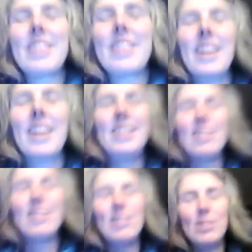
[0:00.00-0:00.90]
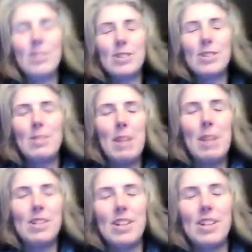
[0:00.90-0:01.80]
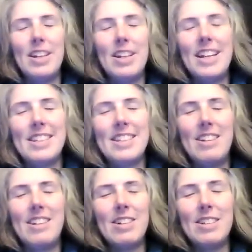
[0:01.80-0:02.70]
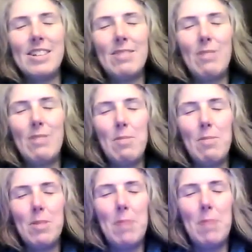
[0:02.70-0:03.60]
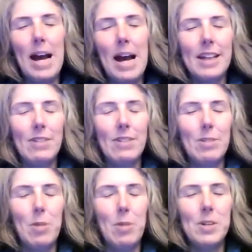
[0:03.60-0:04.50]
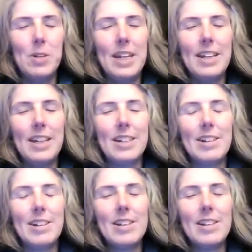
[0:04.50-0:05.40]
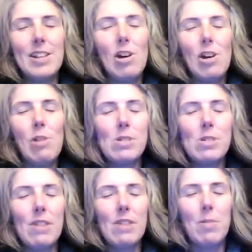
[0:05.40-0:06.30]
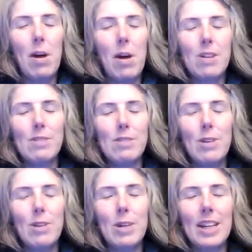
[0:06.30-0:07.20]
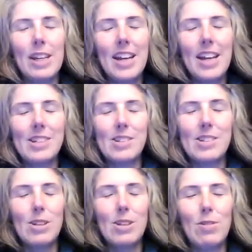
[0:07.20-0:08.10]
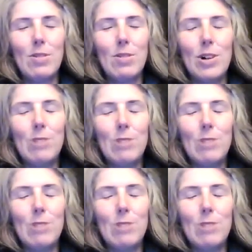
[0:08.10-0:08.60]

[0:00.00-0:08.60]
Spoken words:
And you can just imagine it starting from the back of the body, or whichever parts of you are connected to the floor.